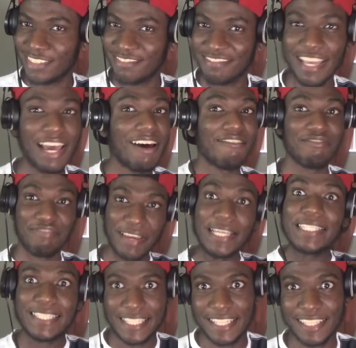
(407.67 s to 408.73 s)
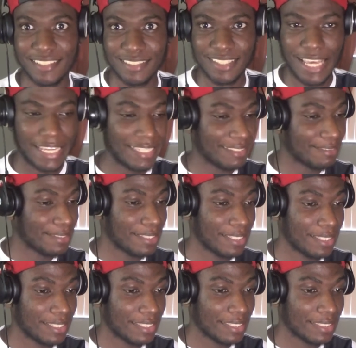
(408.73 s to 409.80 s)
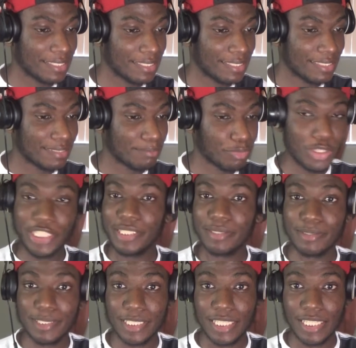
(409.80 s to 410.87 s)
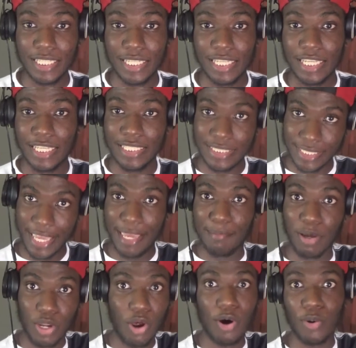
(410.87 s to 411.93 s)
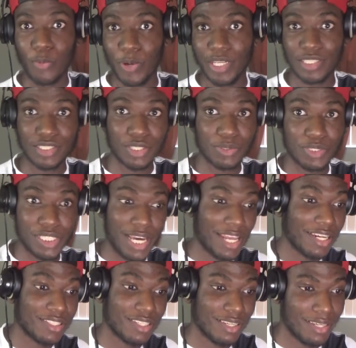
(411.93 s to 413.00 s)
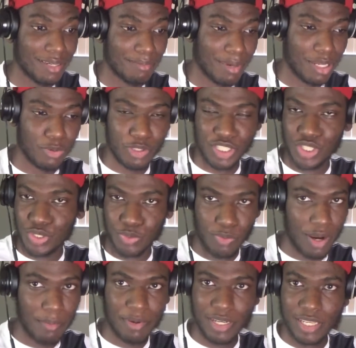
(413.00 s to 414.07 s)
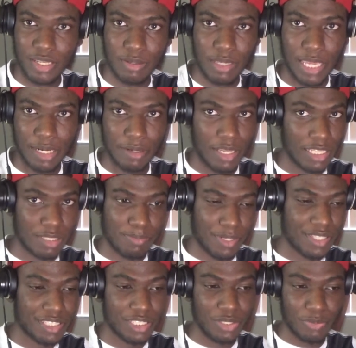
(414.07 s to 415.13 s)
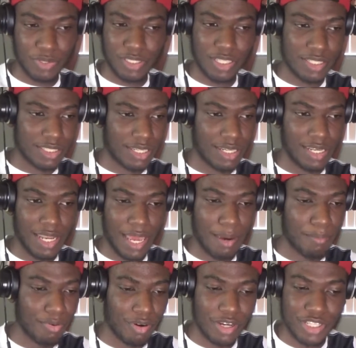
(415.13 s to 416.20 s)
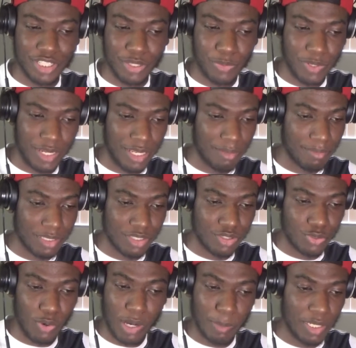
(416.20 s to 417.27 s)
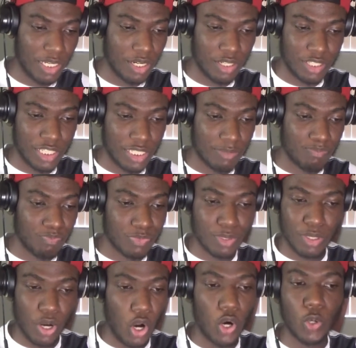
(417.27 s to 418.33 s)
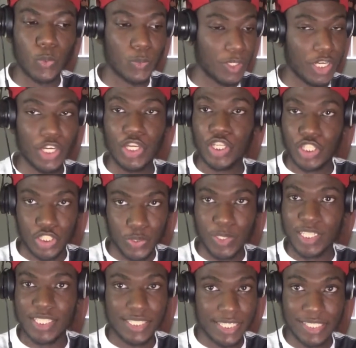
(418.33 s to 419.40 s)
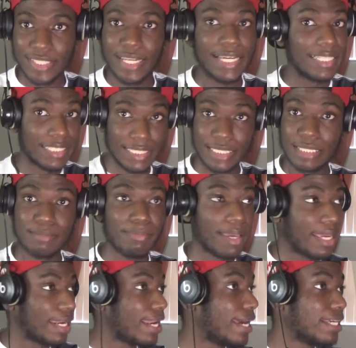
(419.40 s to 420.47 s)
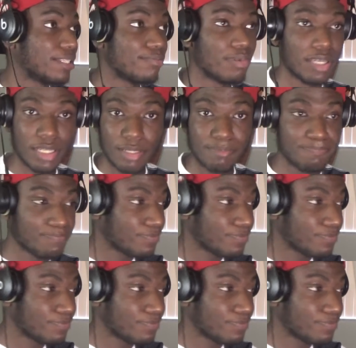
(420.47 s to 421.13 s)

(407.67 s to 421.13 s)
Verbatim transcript: face it, that Breeton, he's came a long way, so shout out to him. And with Shwabadi, and especially with this collab project with him and Shwabadi on it, oh, you can tell that this man has been,